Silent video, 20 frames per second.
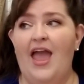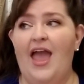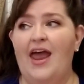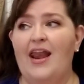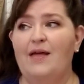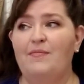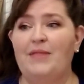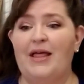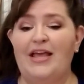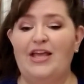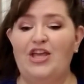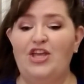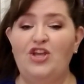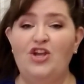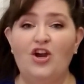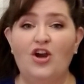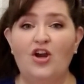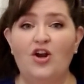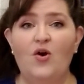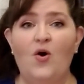And I'm like,
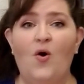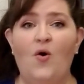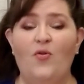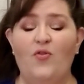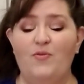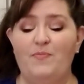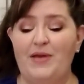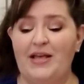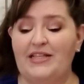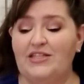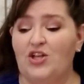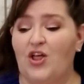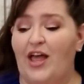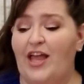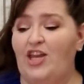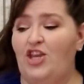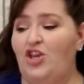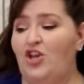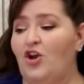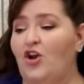you're going to hold the pencil
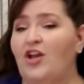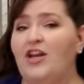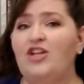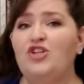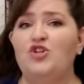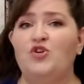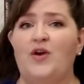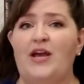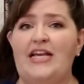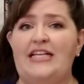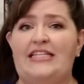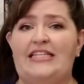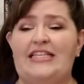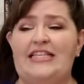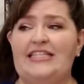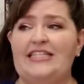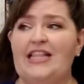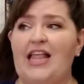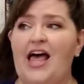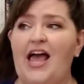and you're going to trace
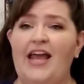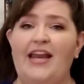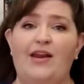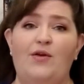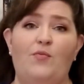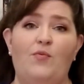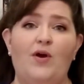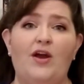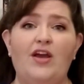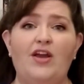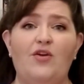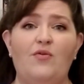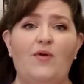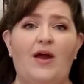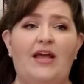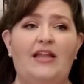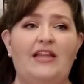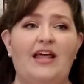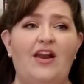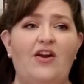this line and we're going to
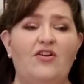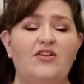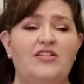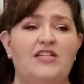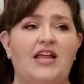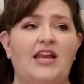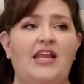write letters.